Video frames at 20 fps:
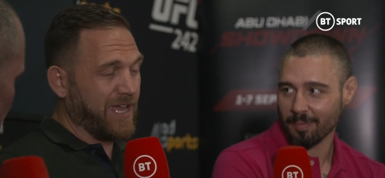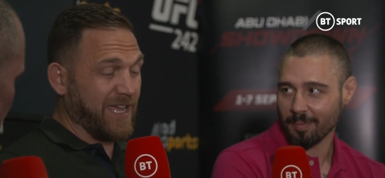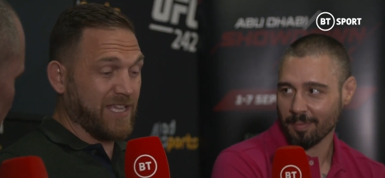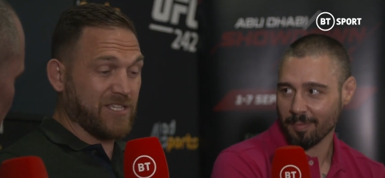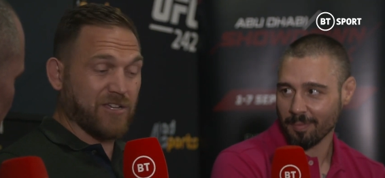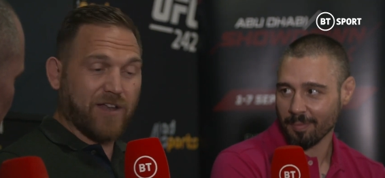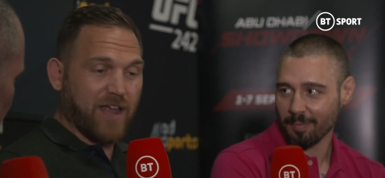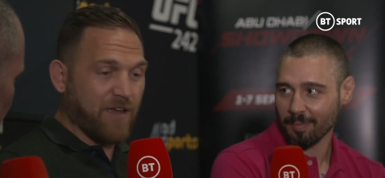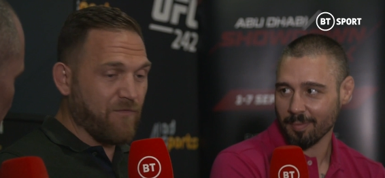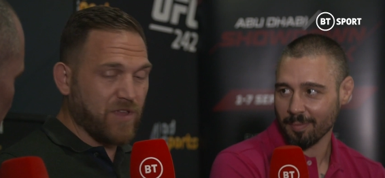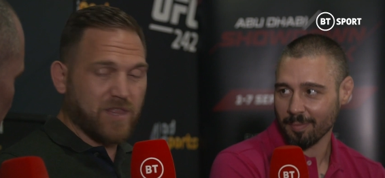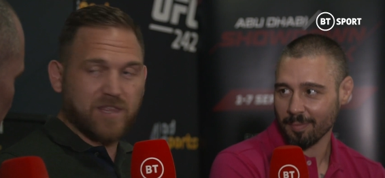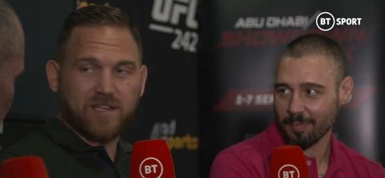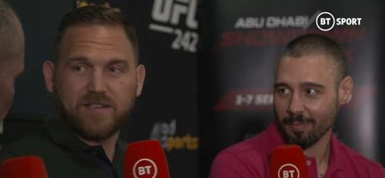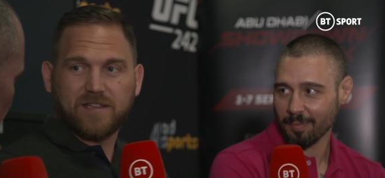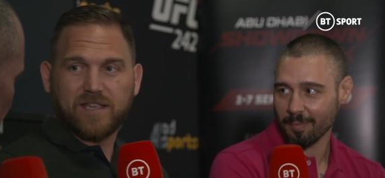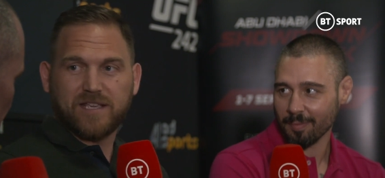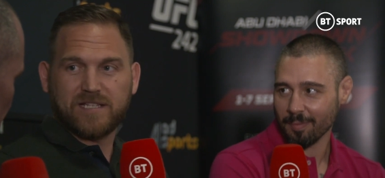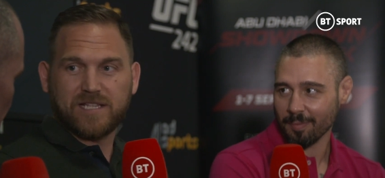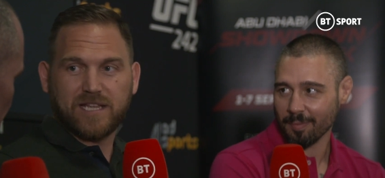Speaker 1: He's got
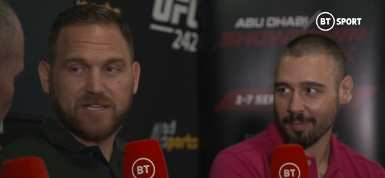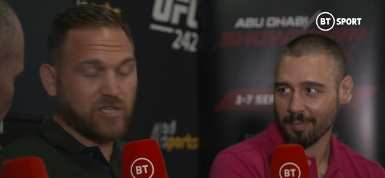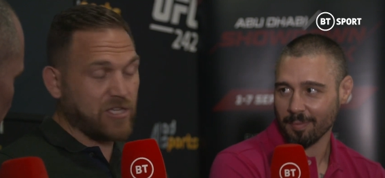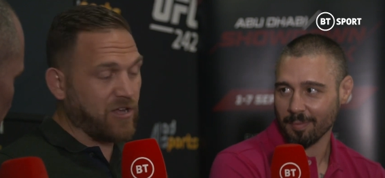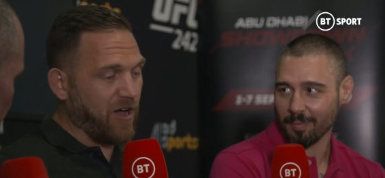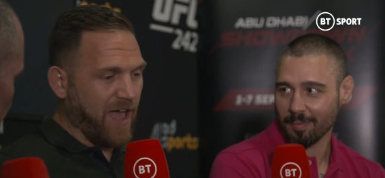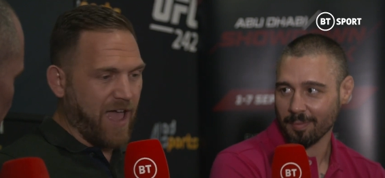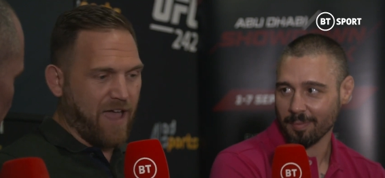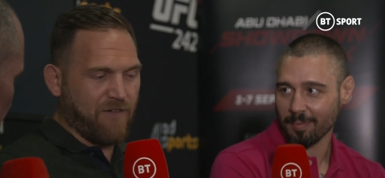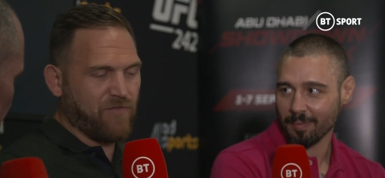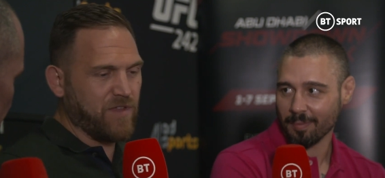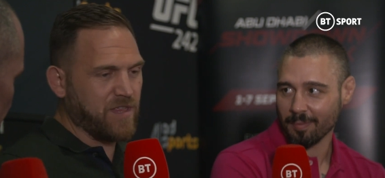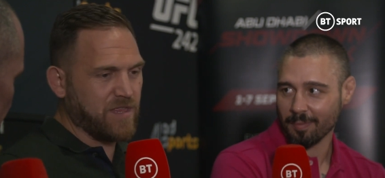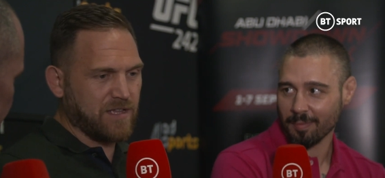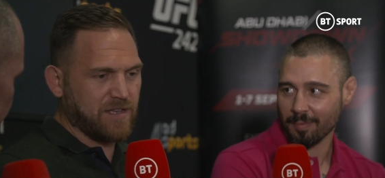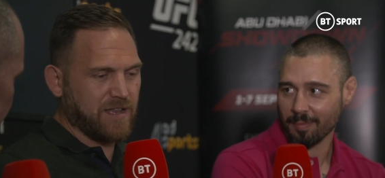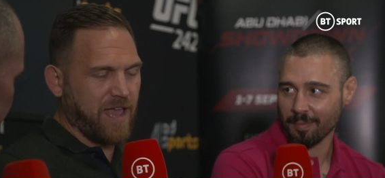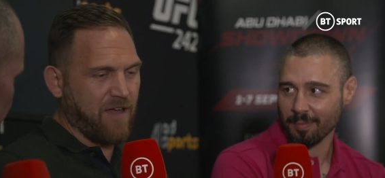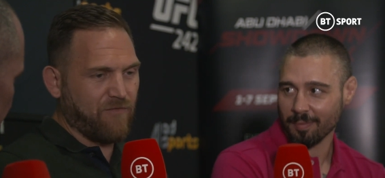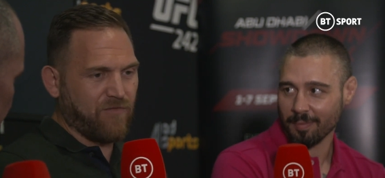everything. He's literally got
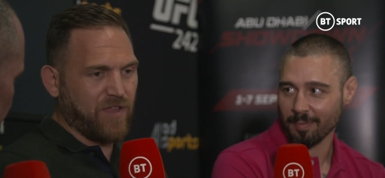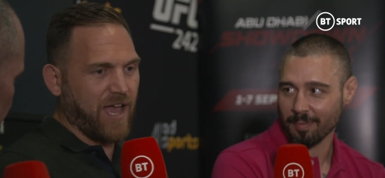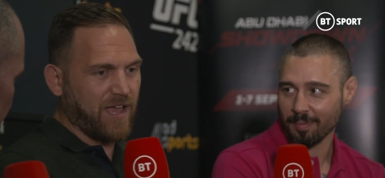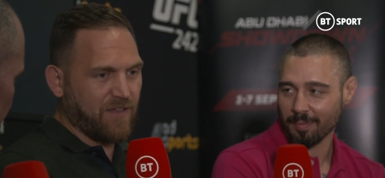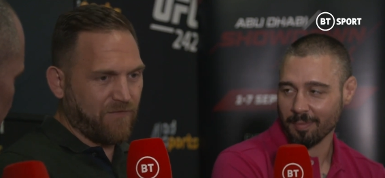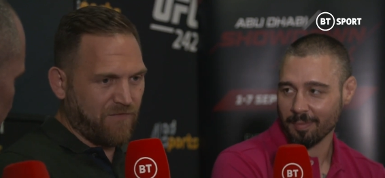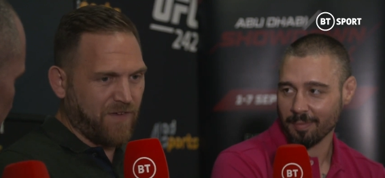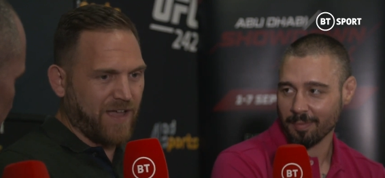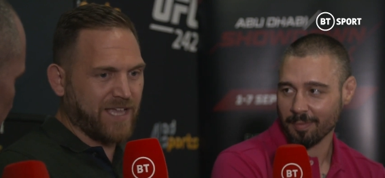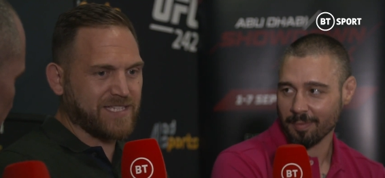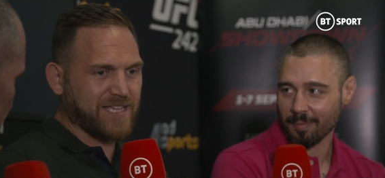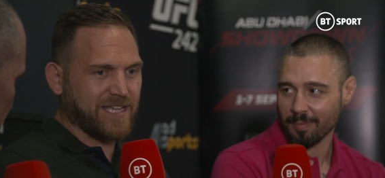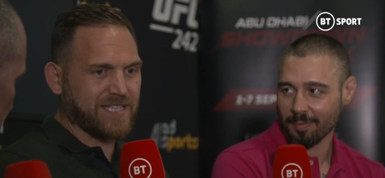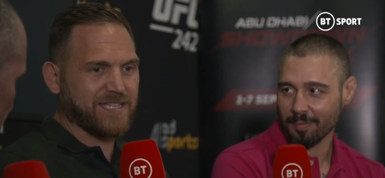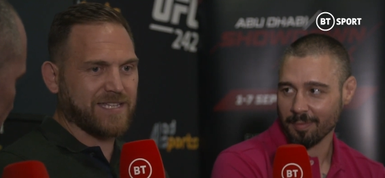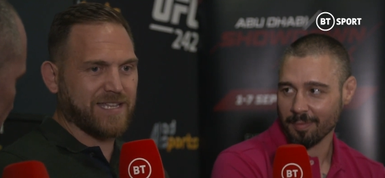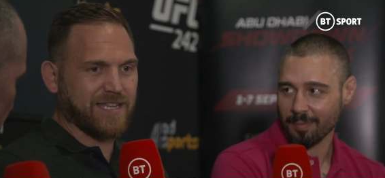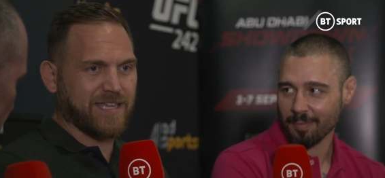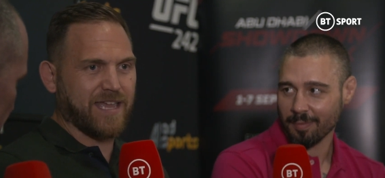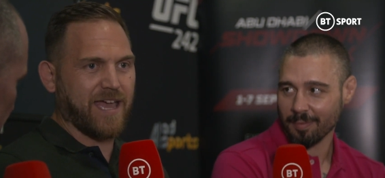everything, every
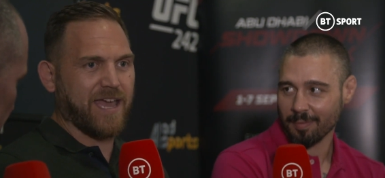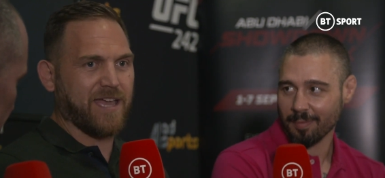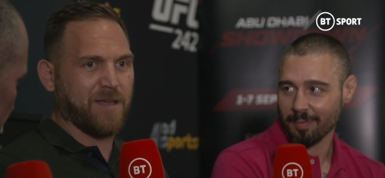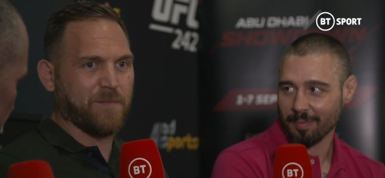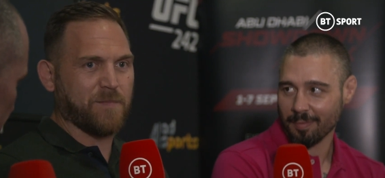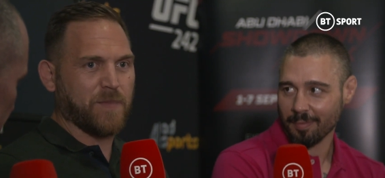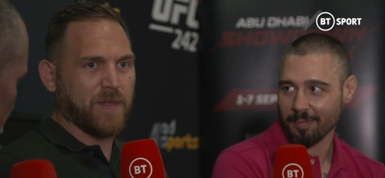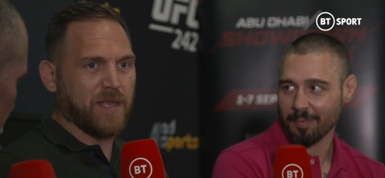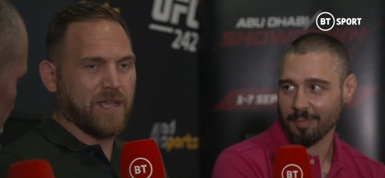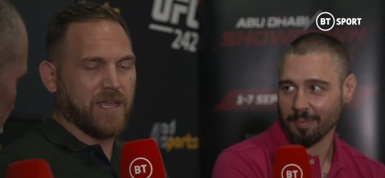facet in the game.